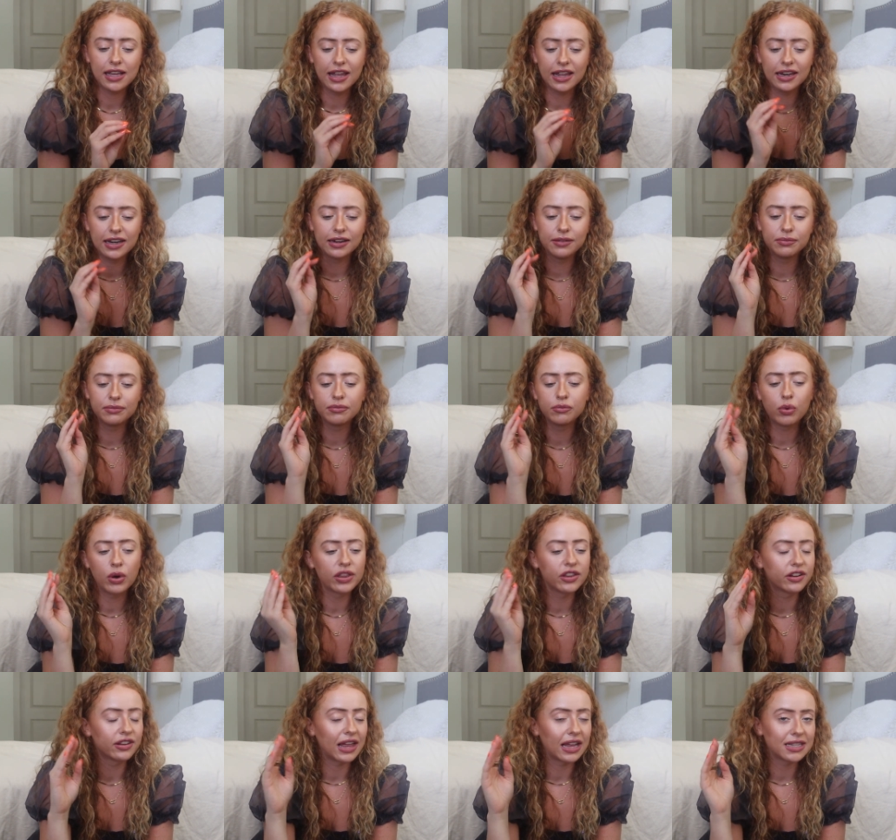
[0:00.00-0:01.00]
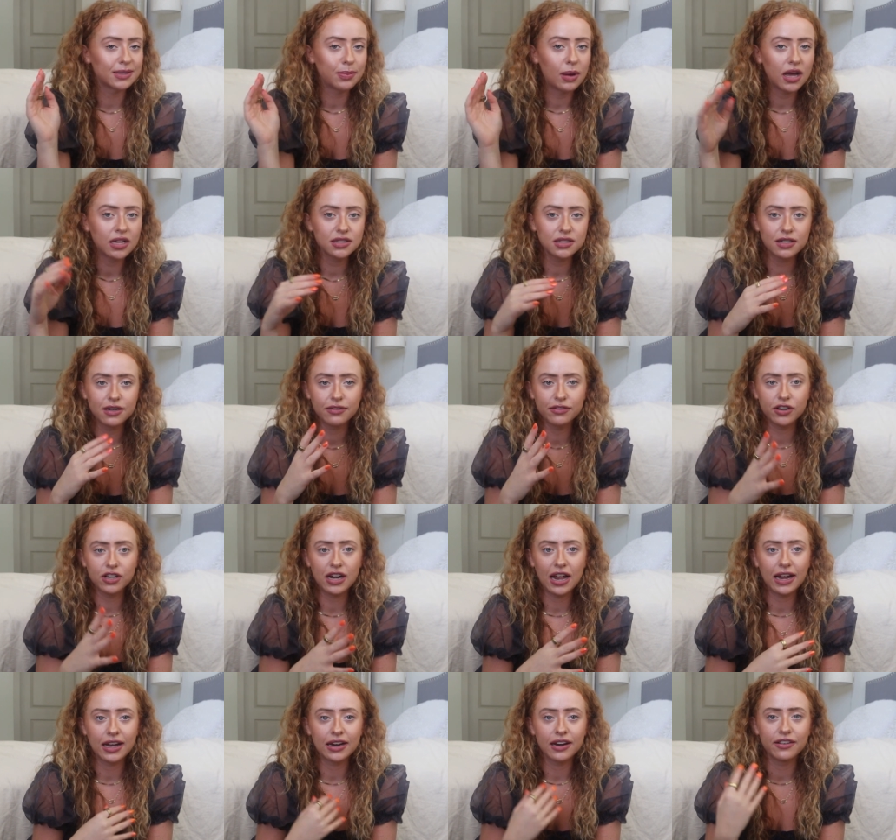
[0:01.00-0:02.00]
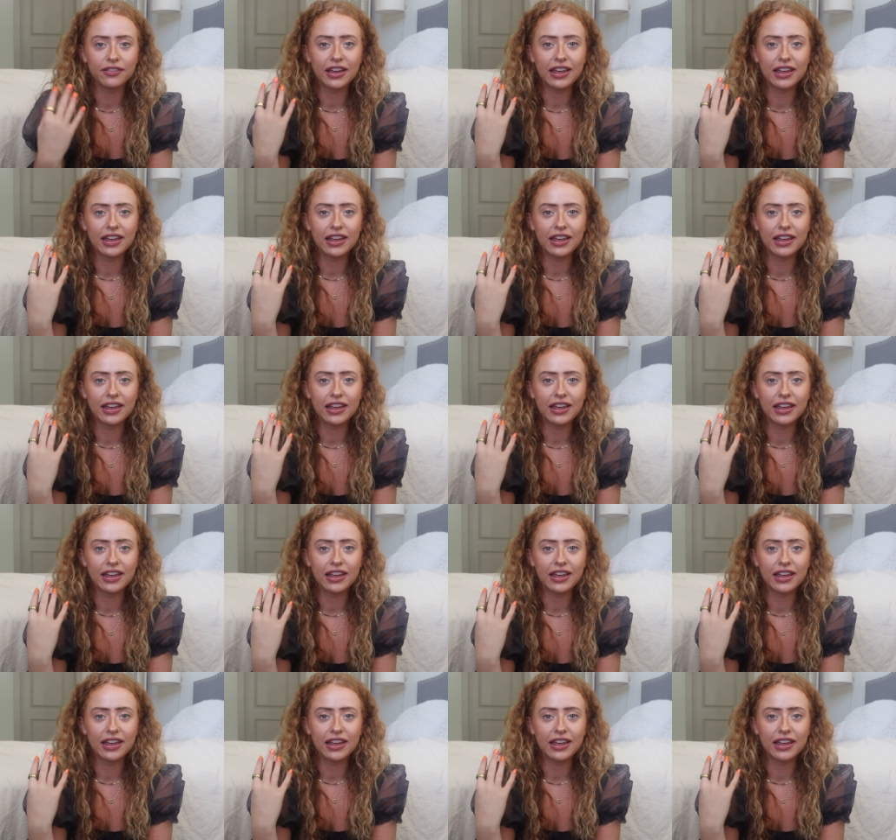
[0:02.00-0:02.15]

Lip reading: and whether that's positive or negative,